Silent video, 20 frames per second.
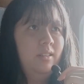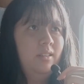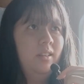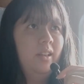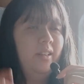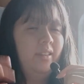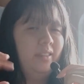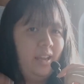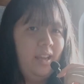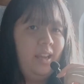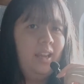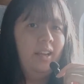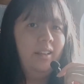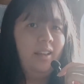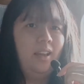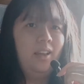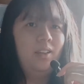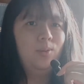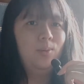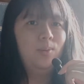the day
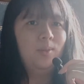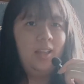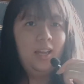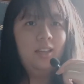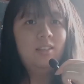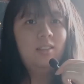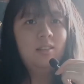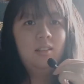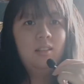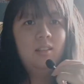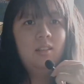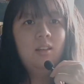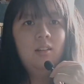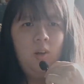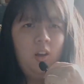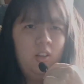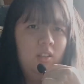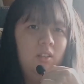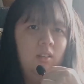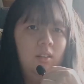that you test
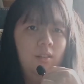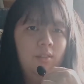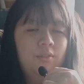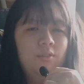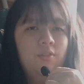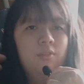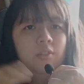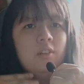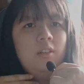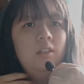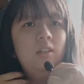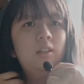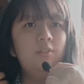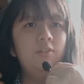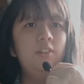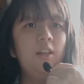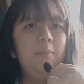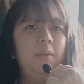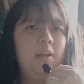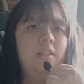positive, if
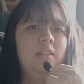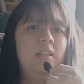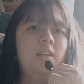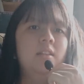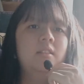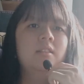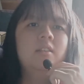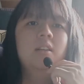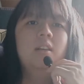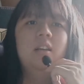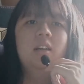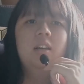that makes sense.